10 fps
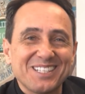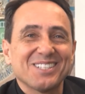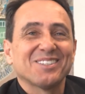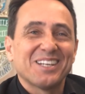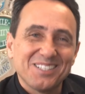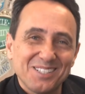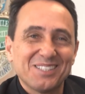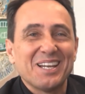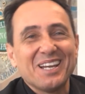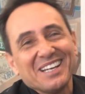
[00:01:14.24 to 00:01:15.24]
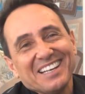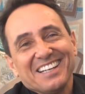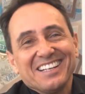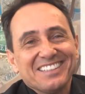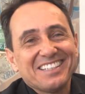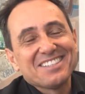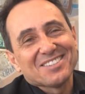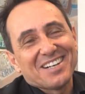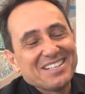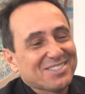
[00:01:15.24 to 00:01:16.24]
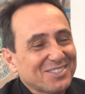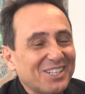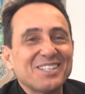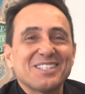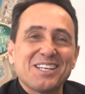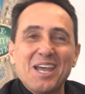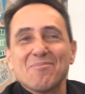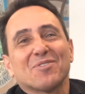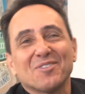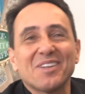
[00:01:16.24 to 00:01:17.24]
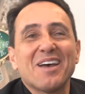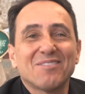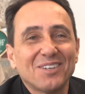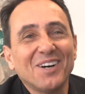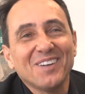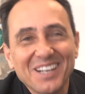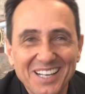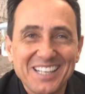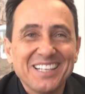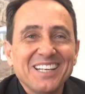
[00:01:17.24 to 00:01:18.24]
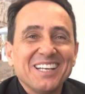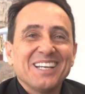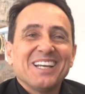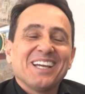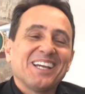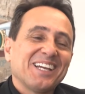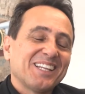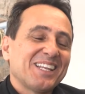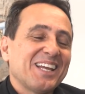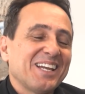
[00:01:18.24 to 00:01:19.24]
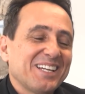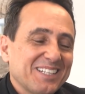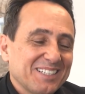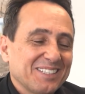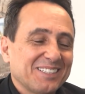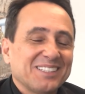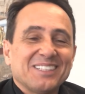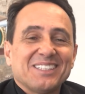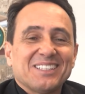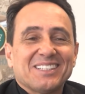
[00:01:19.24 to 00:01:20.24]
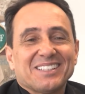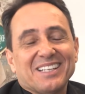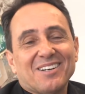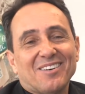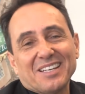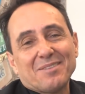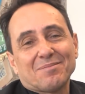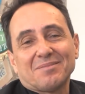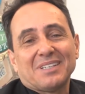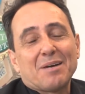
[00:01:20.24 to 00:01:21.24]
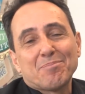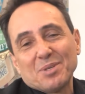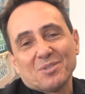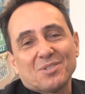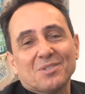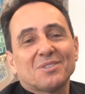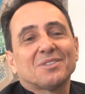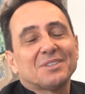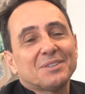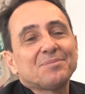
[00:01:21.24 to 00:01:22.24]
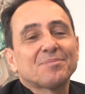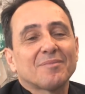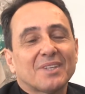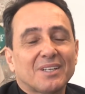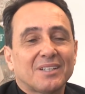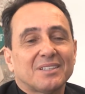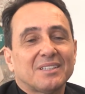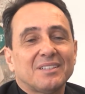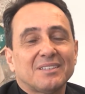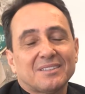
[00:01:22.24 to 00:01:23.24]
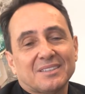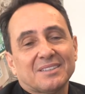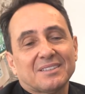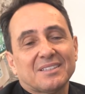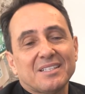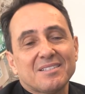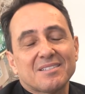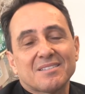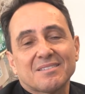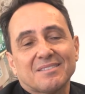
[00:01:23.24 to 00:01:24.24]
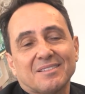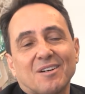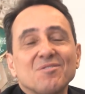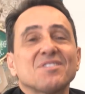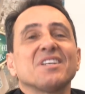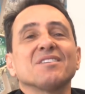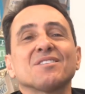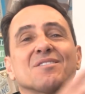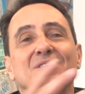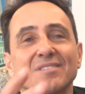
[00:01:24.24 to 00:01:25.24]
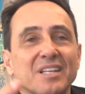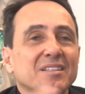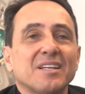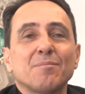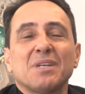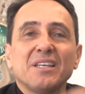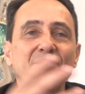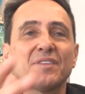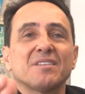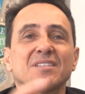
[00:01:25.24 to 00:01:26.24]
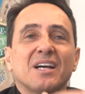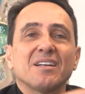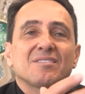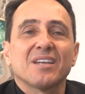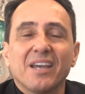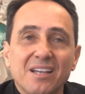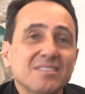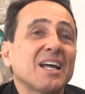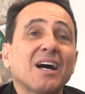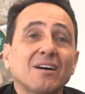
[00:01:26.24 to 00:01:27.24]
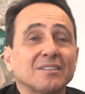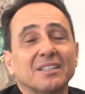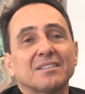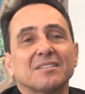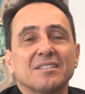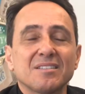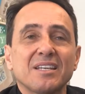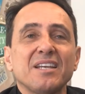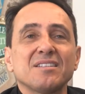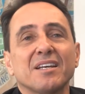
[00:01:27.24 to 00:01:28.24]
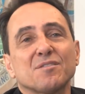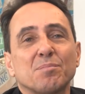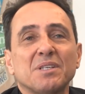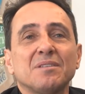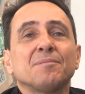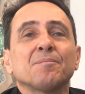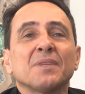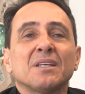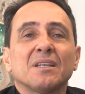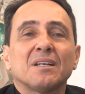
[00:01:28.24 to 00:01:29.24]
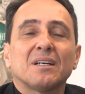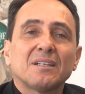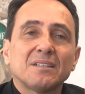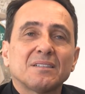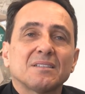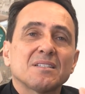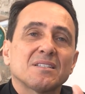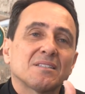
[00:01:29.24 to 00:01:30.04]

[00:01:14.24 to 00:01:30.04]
so mm-hmm. they, they, they try to escape from devil and they, they only appeal to uh, uh, this consensus that they believe that science has now, that this case has been uh,